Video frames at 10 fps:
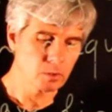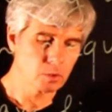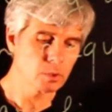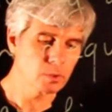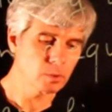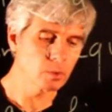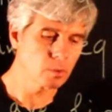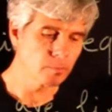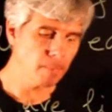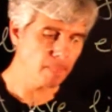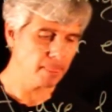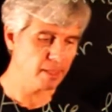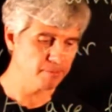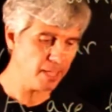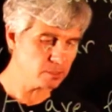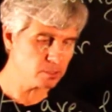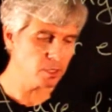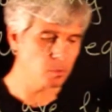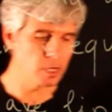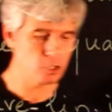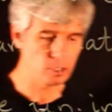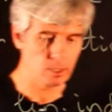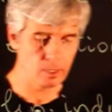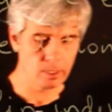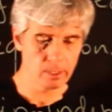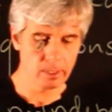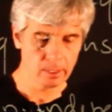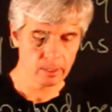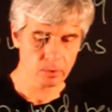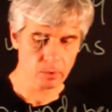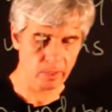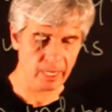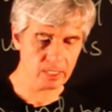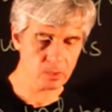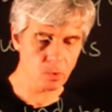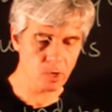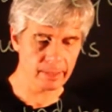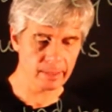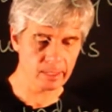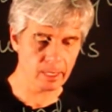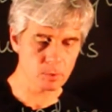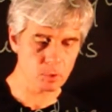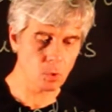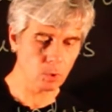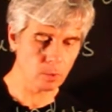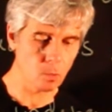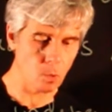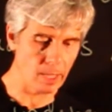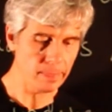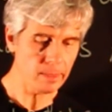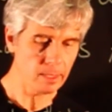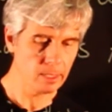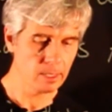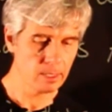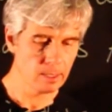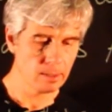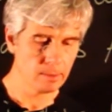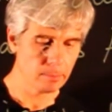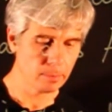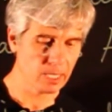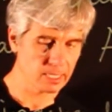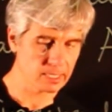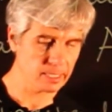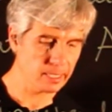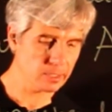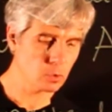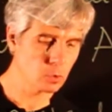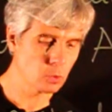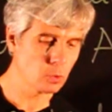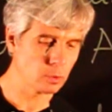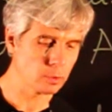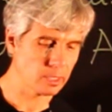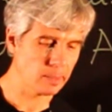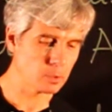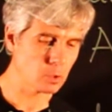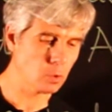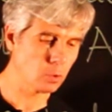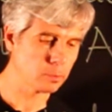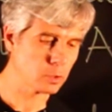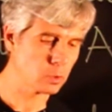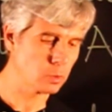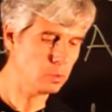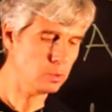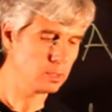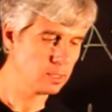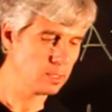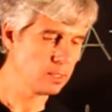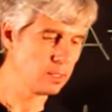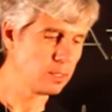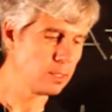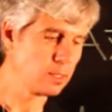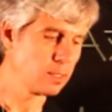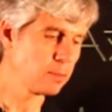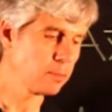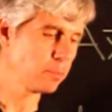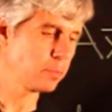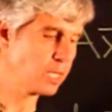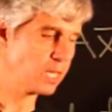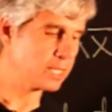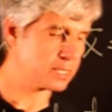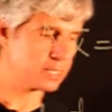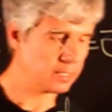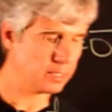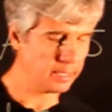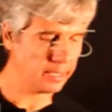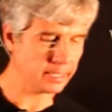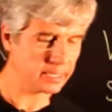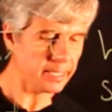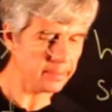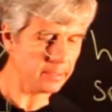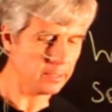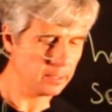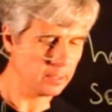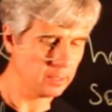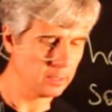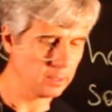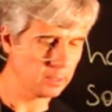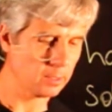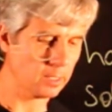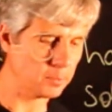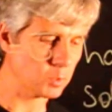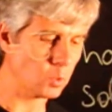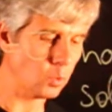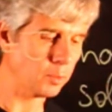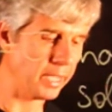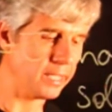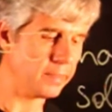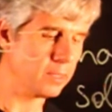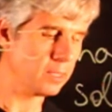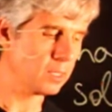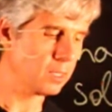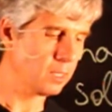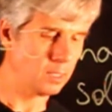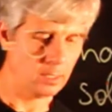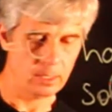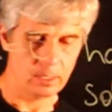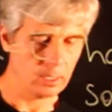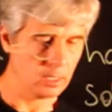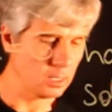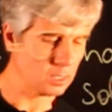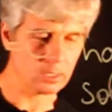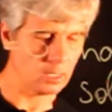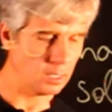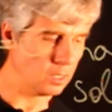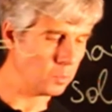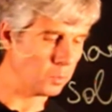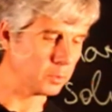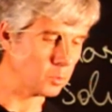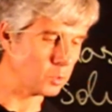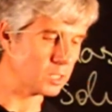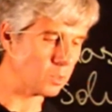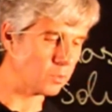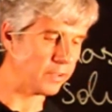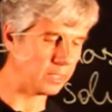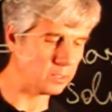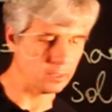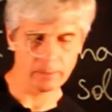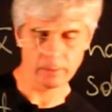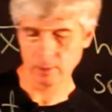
to a vector equation. So x1 times column 1 plus x2 times column 2 plus xn times column n is equal to a 0 vector,